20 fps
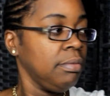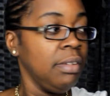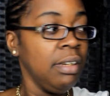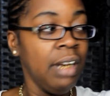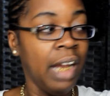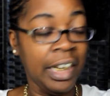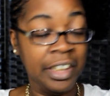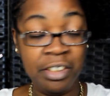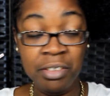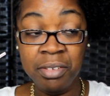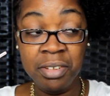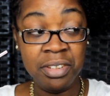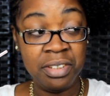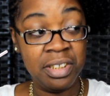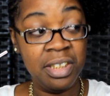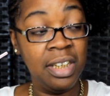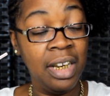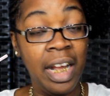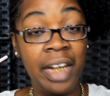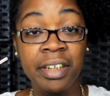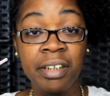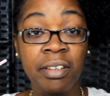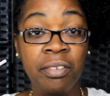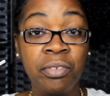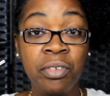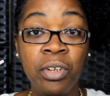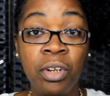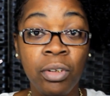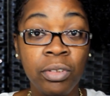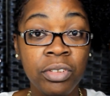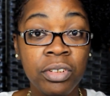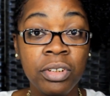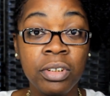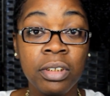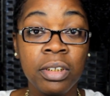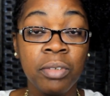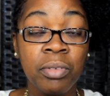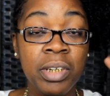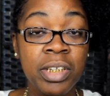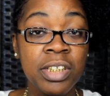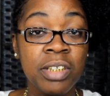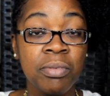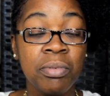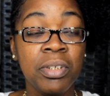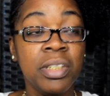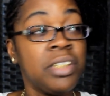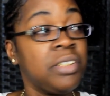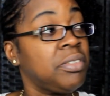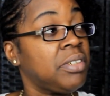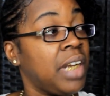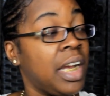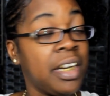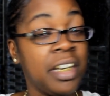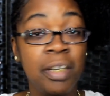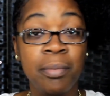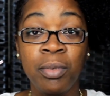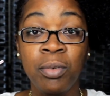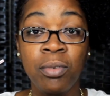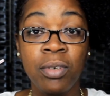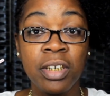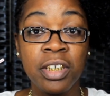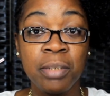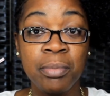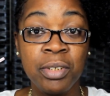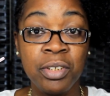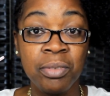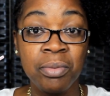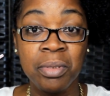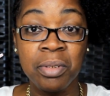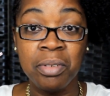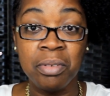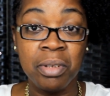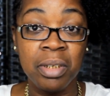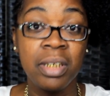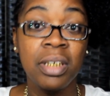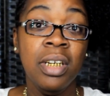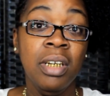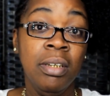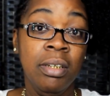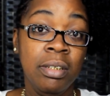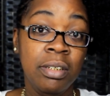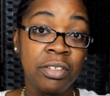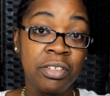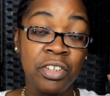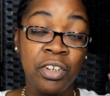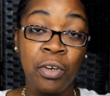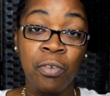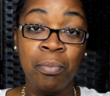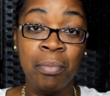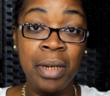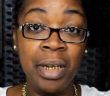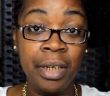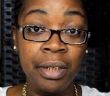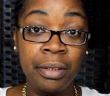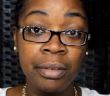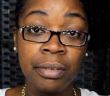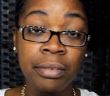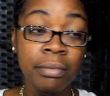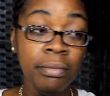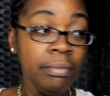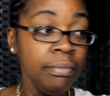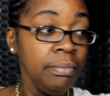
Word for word: Like you'll see, like if you go to a restaurant, you got number one, number two, number three, you know, meal.